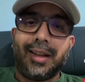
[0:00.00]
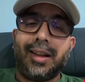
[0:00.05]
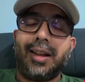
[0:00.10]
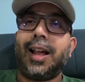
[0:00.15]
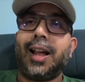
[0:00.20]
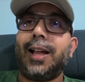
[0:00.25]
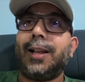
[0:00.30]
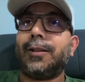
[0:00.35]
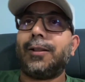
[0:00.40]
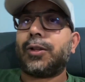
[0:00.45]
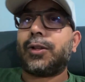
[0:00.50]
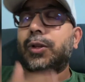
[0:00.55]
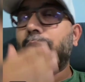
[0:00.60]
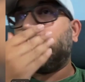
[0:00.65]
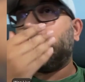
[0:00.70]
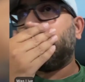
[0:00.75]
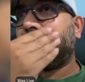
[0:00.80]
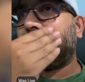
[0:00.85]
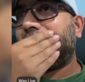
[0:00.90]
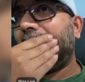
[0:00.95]
All right?
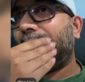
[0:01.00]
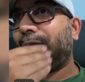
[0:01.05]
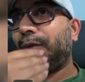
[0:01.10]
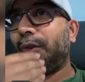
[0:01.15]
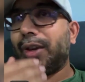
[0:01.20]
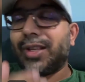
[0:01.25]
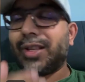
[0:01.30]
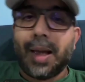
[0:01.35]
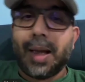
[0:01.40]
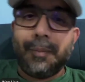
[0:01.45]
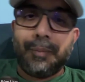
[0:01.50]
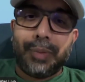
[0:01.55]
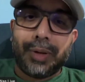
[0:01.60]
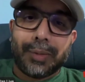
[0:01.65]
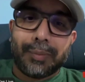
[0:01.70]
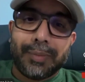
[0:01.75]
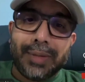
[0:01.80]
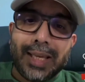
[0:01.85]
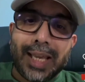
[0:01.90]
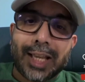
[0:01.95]
So take, for
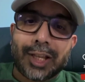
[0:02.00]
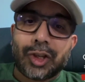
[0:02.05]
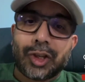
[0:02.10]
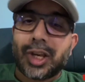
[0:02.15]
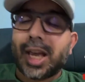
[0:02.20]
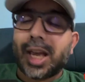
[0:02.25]
example, me and